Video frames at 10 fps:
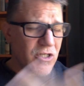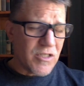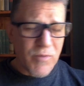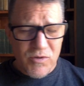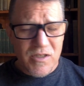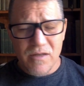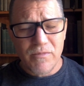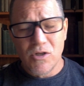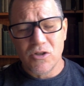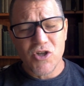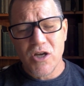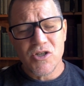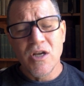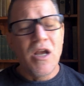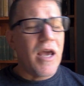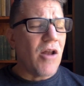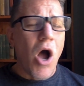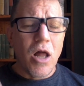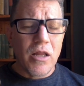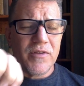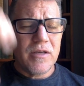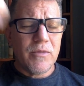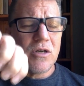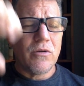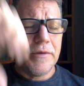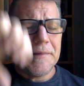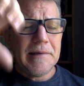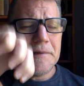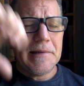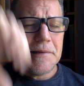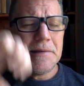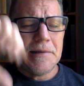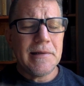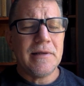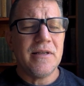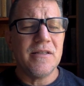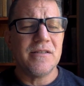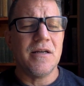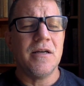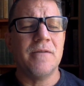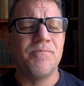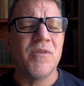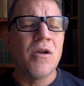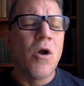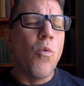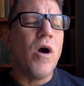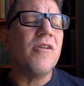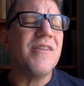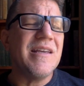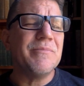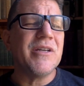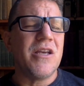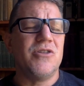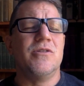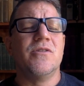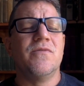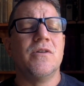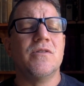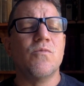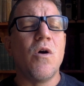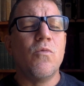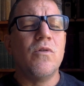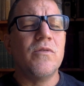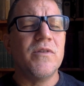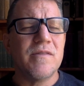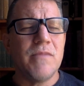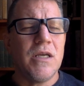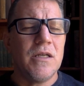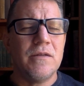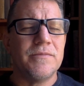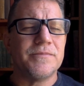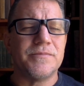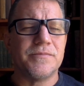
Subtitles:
as opposed to the middle judge. And all of them are going, he's done. What are the implications of this? What will this mean?